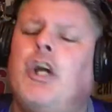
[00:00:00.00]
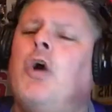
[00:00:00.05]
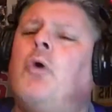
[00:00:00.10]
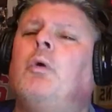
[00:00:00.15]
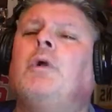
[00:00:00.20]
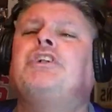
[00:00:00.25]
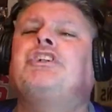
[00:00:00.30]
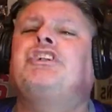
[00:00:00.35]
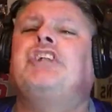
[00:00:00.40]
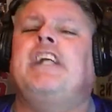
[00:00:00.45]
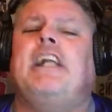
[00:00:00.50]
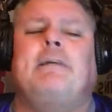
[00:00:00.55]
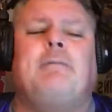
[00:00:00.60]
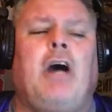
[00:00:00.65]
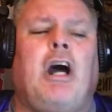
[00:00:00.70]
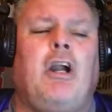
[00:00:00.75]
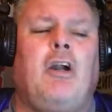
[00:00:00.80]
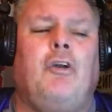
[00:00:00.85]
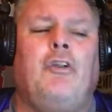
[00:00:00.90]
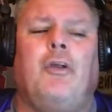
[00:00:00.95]
We'll see you
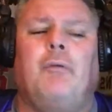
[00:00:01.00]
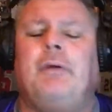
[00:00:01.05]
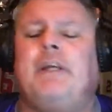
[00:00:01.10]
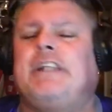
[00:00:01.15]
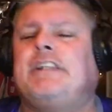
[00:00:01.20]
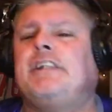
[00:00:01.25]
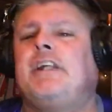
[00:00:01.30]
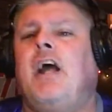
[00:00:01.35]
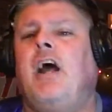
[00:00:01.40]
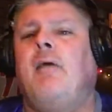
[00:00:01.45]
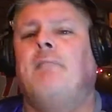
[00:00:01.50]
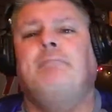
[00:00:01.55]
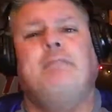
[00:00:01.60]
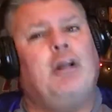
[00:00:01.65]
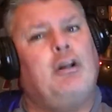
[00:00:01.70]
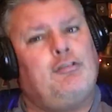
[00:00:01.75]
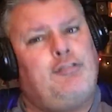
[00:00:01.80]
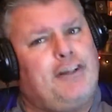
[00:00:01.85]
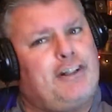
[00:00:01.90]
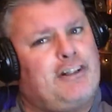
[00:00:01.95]
tomorrow. The week's
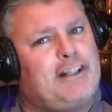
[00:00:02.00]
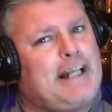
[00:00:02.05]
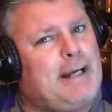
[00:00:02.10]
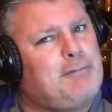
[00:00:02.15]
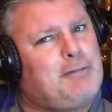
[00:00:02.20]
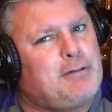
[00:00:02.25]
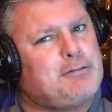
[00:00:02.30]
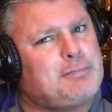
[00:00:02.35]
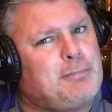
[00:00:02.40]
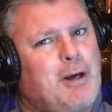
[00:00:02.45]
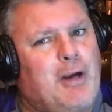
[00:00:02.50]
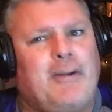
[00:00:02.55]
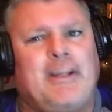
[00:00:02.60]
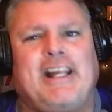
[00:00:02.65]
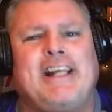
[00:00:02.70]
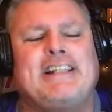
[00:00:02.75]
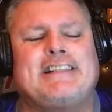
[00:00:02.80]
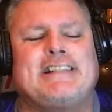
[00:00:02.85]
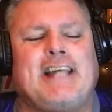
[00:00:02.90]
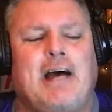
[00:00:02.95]
middle finger coming up tomorrow.
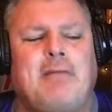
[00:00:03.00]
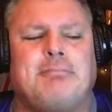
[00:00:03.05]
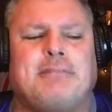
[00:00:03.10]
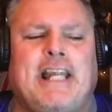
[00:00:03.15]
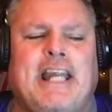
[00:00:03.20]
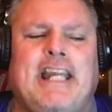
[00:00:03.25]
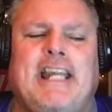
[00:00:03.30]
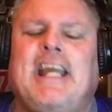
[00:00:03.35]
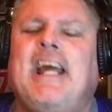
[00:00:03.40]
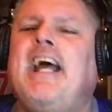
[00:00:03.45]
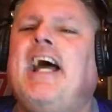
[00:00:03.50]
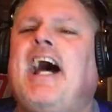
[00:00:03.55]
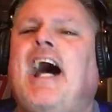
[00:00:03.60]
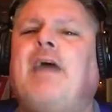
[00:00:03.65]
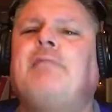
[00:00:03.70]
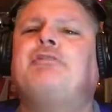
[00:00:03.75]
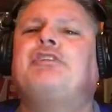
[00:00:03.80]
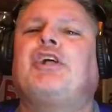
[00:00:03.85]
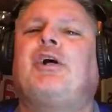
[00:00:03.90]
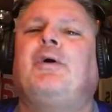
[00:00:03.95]
That is Hump Day.
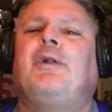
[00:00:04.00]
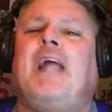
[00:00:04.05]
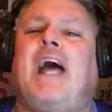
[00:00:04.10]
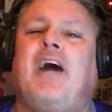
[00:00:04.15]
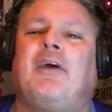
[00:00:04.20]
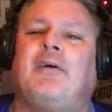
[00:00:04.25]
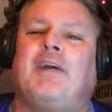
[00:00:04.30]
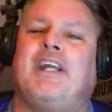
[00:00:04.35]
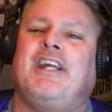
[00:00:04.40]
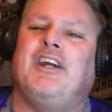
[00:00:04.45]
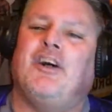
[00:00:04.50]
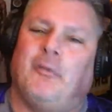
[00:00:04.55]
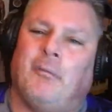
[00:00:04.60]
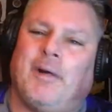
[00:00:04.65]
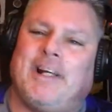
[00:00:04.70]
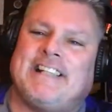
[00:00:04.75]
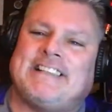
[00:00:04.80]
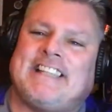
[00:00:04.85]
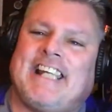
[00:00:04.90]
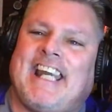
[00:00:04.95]
I'm Joe Lowry.
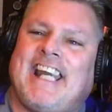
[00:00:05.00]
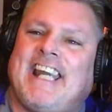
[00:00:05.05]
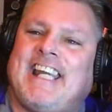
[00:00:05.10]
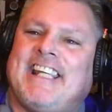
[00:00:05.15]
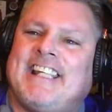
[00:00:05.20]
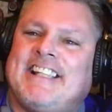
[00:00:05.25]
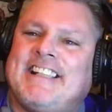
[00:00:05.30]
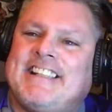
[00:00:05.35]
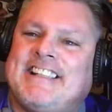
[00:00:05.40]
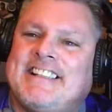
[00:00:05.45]
What a day.